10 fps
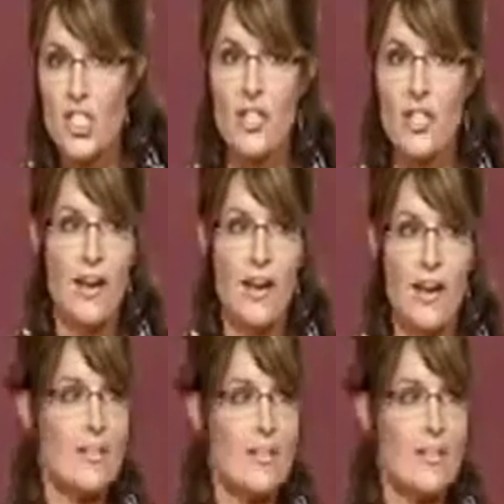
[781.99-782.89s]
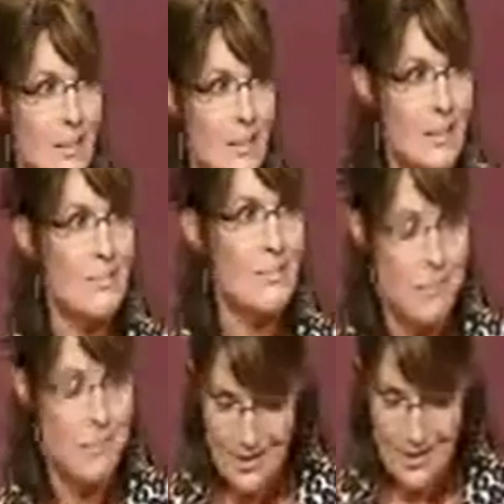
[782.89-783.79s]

They all need to hop on a bus and